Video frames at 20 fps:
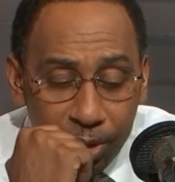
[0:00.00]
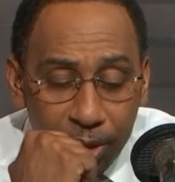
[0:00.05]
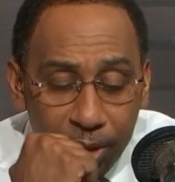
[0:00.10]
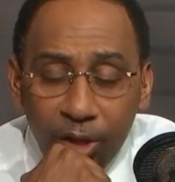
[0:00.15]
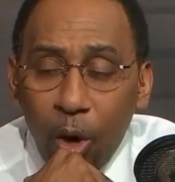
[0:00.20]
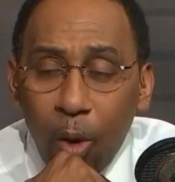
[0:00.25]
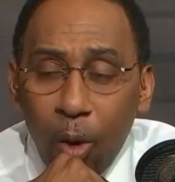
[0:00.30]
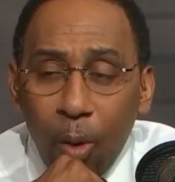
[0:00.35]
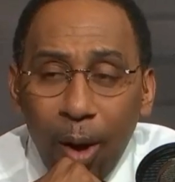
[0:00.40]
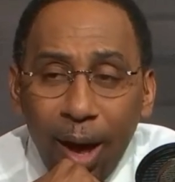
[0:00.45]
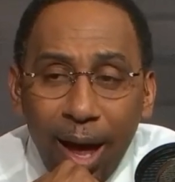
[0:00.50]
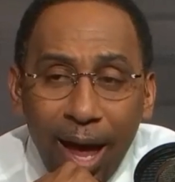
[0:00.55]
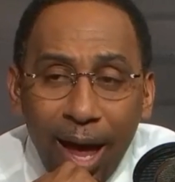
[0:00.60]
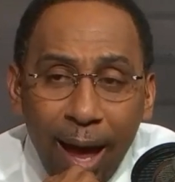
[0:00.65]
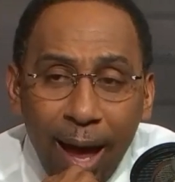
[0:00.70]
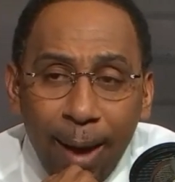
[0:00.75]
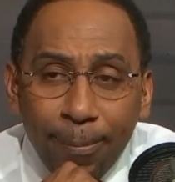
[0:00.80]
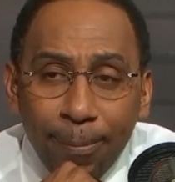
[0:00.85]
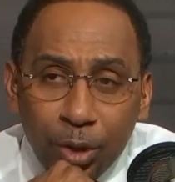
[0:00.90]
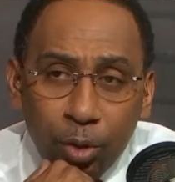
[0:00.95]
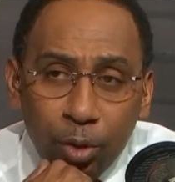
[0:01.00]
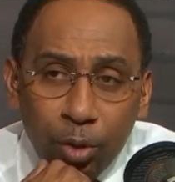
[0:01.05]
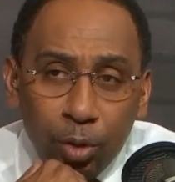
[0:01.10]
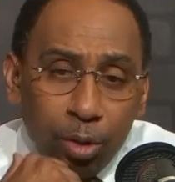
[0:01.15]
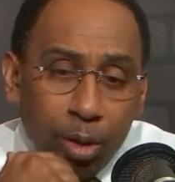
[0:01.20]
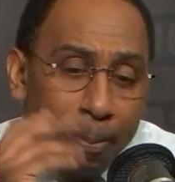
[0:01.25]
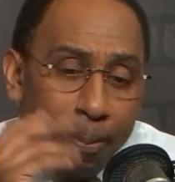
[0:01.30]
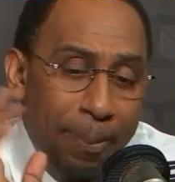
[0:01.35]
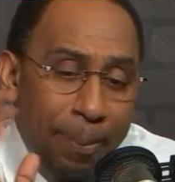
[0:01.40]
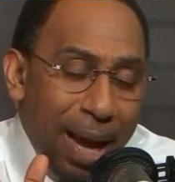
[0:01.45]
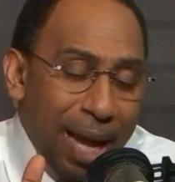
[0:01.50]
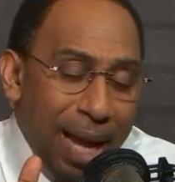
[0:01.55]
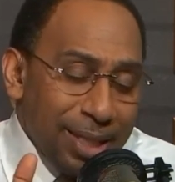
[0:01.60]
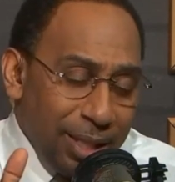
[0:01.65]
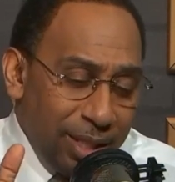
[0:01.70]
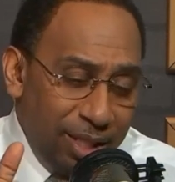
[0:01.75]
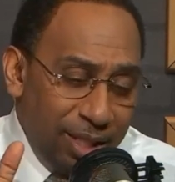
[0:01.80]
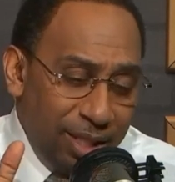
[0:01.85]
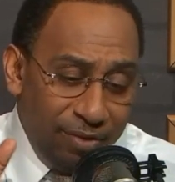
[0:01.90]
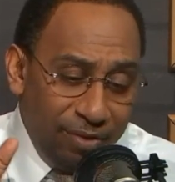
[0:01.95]
go absolutely
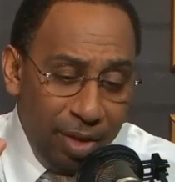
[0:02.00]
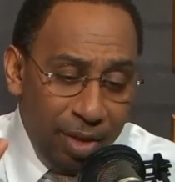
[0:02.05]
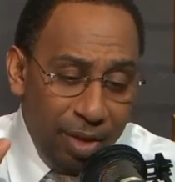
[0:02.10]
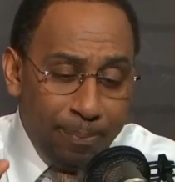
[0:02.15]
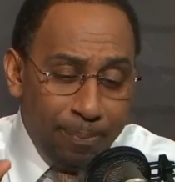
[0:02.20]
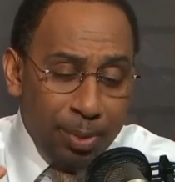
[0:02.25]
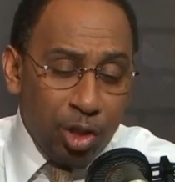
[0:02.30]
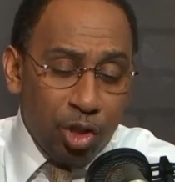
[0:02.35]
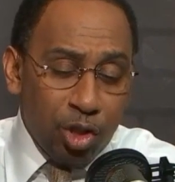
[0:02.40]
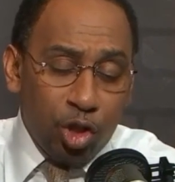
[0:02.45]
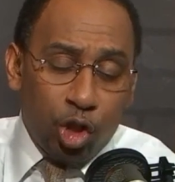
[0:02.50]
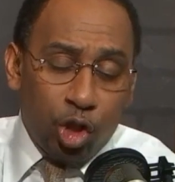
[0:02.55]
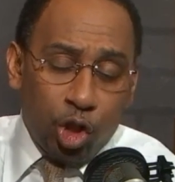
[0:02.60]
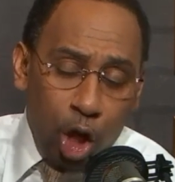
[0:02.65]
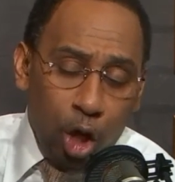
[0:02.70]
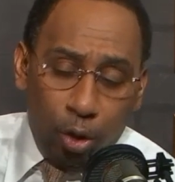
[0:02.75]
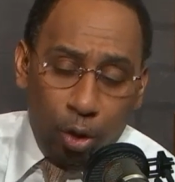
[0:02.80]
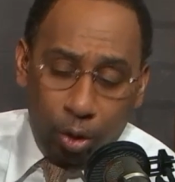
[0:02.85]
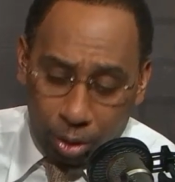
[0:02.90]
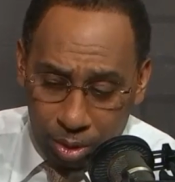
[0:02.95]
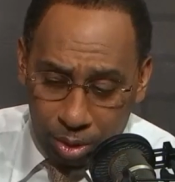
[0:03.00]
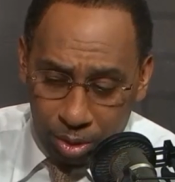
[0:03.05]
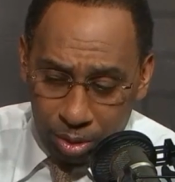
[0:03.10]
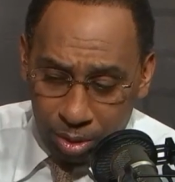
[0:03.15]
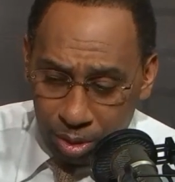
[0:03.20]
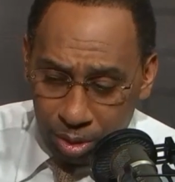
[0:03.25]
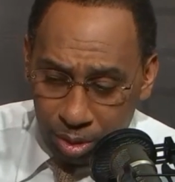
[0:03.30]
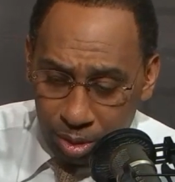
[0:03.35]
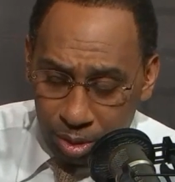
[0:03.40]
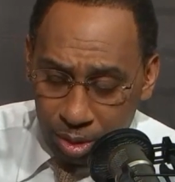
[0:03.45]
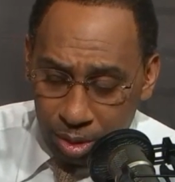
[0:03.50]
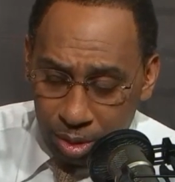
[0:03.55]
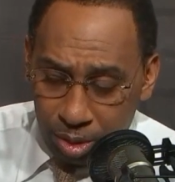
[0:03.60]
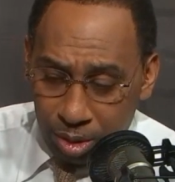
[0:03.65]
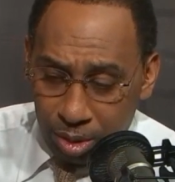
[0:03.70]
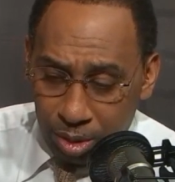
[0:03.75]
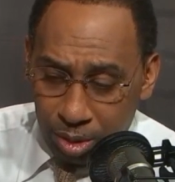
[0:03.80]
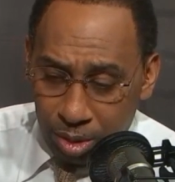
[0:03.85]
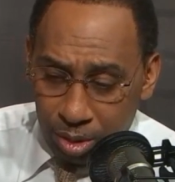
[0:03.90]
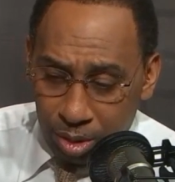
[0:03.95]
positively berserk
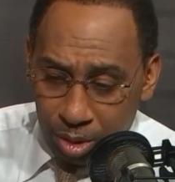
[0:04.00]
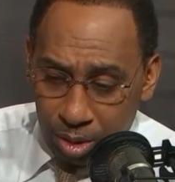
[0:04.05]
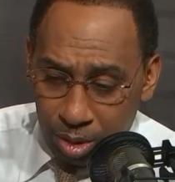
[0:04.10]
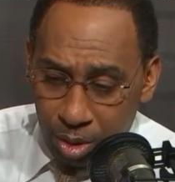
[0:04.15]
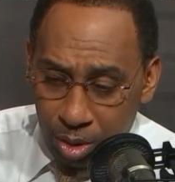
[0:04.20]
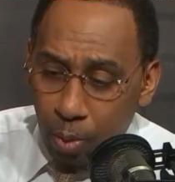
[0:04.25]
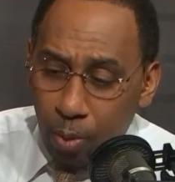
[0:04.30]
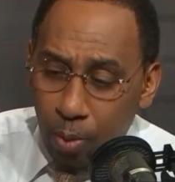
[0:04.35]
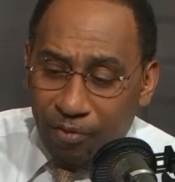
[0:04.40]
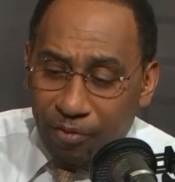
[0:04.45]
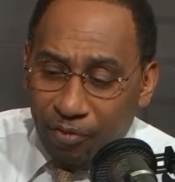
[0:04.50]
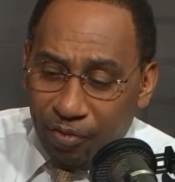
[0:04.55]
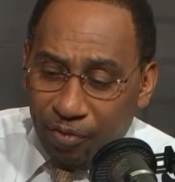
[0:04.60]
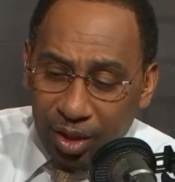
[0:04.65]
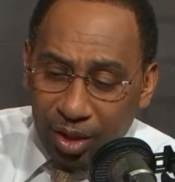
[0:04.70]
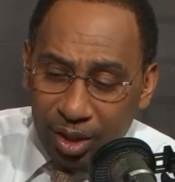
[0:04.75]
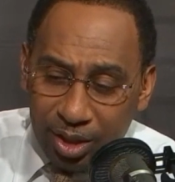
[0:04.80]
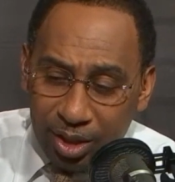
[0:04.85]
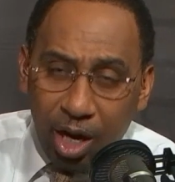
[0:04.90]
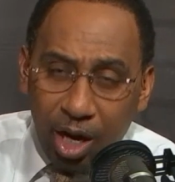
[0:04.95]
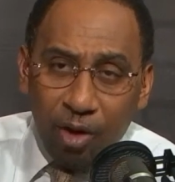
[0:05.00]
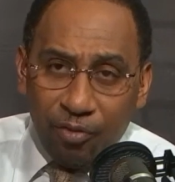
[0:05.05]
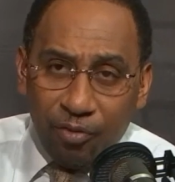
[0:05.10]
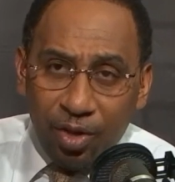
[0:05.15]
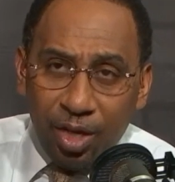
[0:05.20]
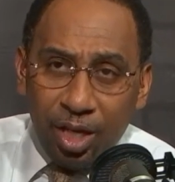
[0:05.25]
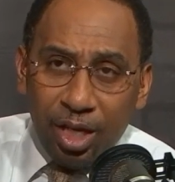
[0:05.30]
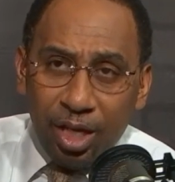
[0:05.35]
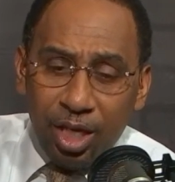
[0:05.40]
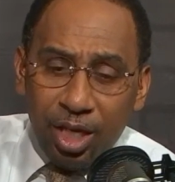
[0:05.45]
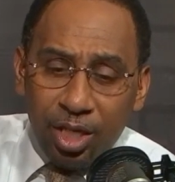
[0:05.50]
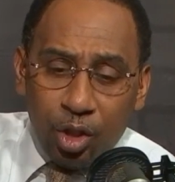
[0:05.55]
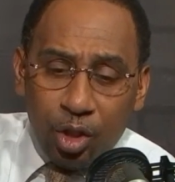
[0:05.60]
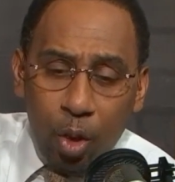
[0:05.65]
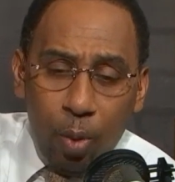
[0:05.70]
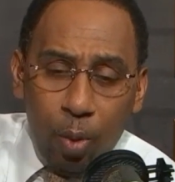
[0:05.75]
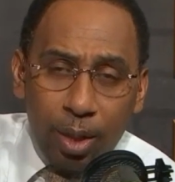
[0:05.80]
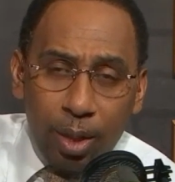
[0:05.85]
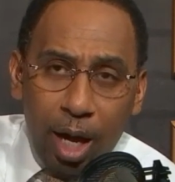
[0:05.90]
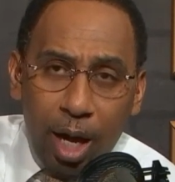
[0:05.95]
when Philadelphia is
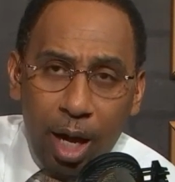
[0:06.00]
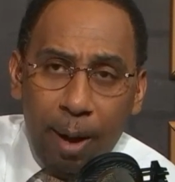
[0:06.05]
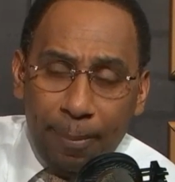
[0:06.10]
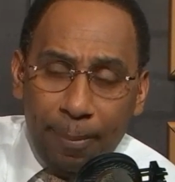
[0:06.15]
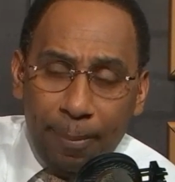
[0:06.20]
going up